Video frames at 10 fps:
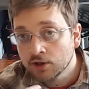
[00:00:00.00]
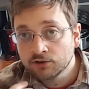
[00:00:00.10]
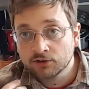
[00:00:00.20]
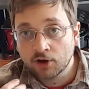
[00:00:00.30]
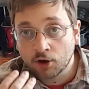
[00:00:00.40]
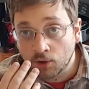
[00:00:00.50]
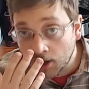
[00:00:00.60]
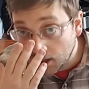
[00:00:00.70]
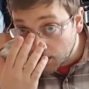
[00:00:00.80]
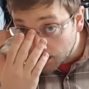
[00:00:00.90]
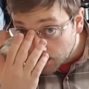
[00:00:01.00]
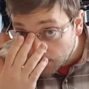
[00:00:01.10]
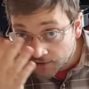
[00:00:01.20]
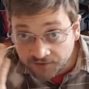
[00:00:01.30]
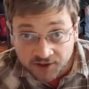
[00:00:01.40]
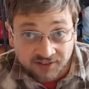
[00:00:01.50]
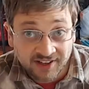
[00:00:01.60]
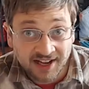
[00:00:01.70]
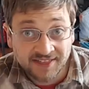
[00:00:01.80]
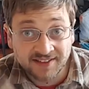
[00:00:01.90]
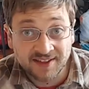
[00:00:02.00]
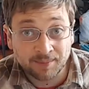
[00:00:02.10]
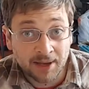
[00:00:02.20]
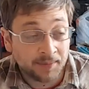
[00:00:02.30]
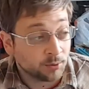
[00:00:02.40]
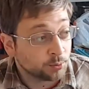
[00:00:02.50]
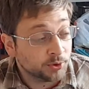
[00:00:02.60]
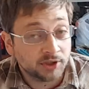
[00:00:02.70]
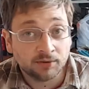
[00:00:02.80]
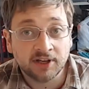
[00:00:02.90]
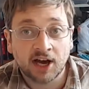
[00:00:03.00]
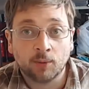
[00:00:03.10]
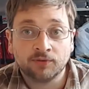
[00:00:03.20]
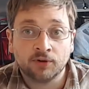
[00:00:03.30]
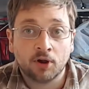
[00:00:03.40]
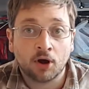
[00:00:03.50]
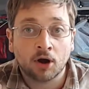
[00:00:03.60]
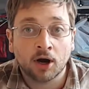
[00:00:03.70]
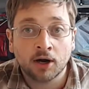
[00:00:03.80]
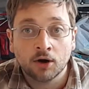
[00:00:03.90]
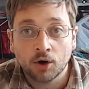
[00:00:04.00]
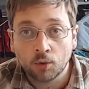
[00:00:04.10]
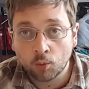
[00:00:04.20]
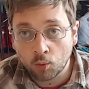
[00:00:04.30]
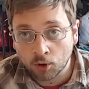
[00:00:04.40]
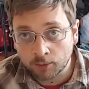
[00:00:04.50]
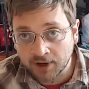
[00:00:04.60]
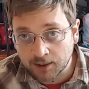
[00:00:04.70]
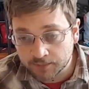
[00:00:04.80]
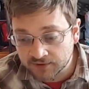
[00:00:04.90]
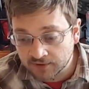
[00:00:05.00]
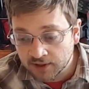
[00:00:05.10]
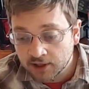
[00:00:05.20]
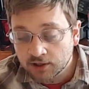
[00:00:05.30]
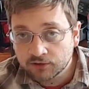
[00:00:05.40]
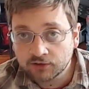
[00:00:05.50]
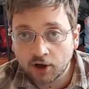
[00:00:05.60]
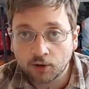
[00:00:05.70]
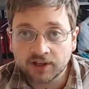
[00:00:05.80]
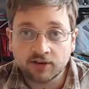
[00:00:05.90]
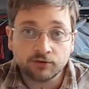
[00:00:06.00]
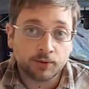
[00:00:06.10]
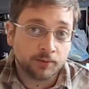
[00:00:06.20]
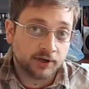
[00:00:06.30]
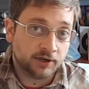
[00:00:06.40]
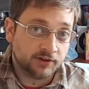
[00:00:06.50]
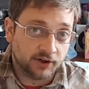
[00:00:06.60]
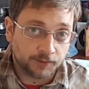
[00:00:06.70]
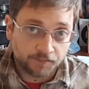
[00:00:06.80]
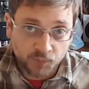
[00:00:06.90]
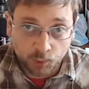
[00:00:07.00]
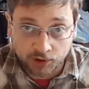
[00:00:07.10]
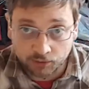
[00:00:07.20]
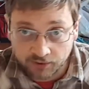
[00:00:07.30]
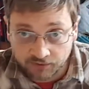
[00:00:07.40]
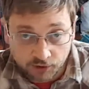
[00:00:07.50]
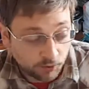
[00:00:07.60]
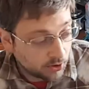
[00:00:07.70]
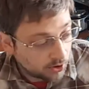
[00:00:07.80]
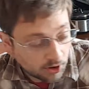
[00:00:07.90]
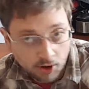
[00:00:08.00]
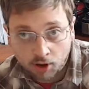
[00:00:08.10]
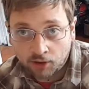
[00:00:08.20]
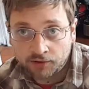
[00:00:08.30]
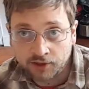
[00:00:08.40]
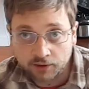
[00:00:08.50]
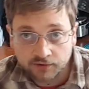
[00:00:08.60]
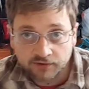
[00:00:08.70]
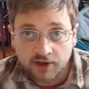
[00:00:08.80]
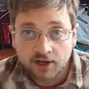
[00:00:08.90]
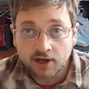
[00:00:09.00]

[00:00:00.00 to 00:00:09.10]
So the first thing I think that might be really, really helpful are warm-ups. So here's what we're going to do. We're going to review all the notes.